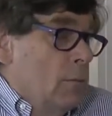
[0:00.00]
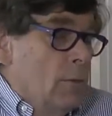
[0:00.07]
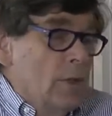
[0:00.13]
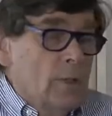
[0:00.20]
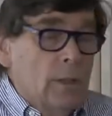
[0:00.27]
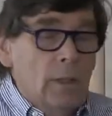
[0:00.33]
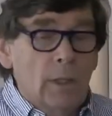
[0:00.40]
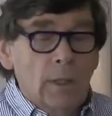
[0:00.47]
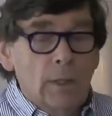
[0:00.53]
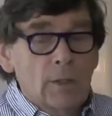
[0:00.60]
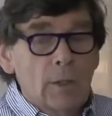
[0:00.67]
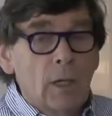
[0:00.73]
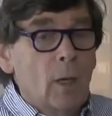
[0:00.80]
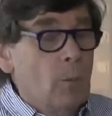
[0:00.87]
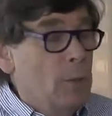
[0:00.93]
Ritalin, let
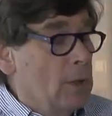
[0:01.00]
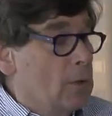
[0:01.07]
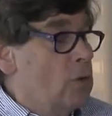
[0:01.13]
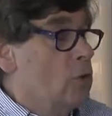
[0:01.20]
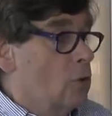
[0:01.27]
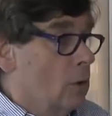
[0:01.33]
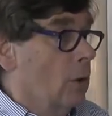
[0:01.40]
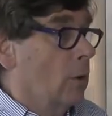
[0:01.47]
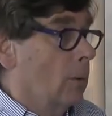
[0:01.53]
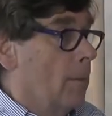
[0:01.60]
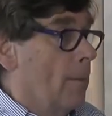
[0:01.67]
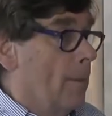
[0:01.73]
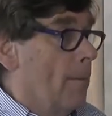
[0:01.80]
us say, a bit strong